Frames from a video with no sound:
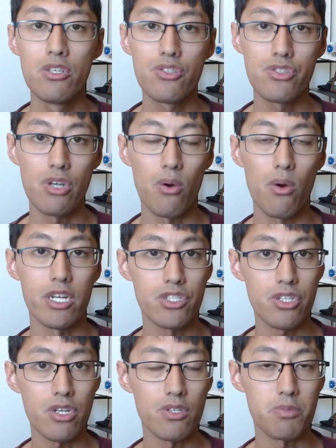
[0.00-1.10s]
So a
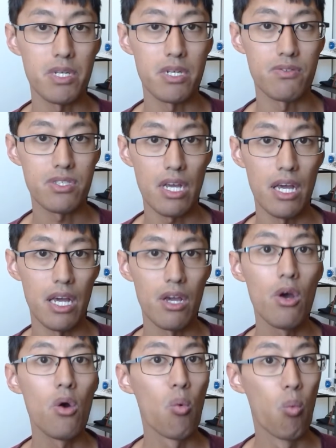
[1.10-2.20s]
shutter speed of, say,
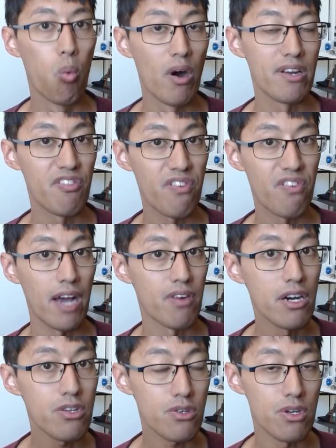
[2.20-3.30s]

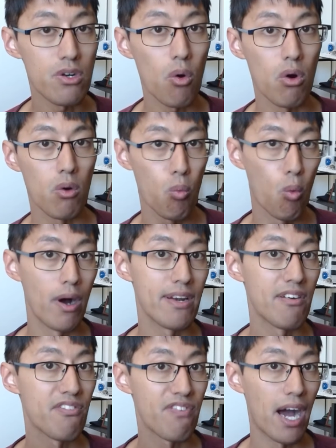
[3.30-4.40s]
1/500 or
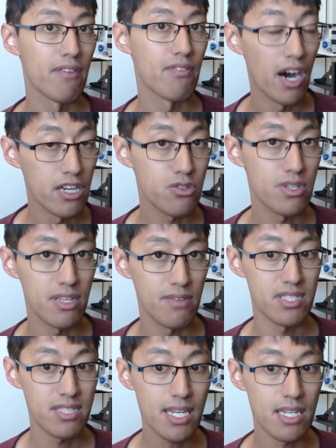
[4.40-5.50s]
1/500th of a
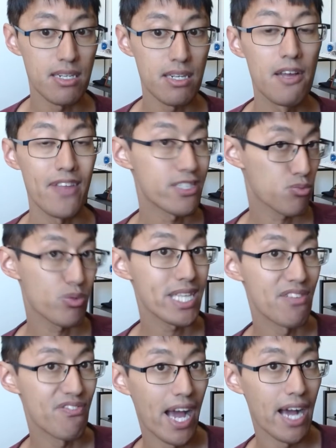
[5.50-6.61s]
second, that's really
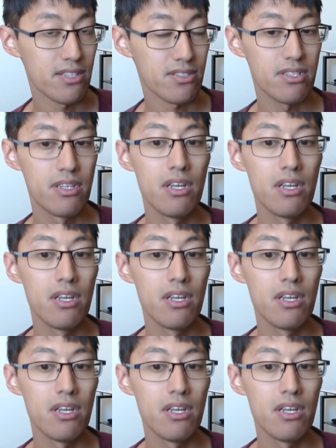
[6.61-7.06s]
fast.